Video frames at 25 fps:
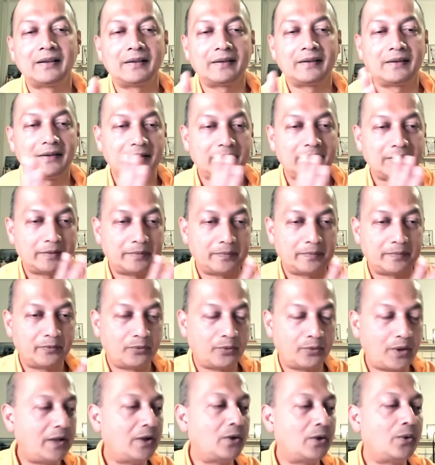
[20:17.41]
The
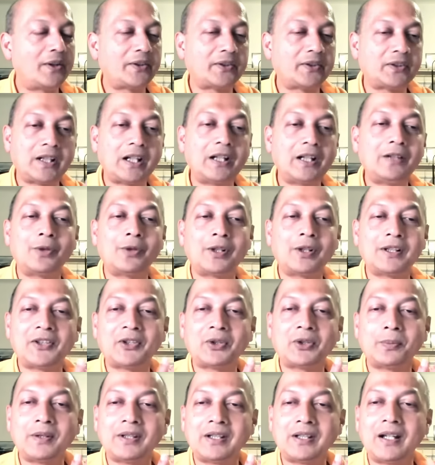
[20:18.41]
one who has done what is
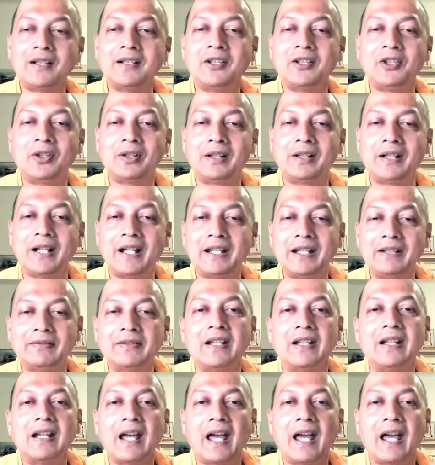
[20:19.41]
to be done in life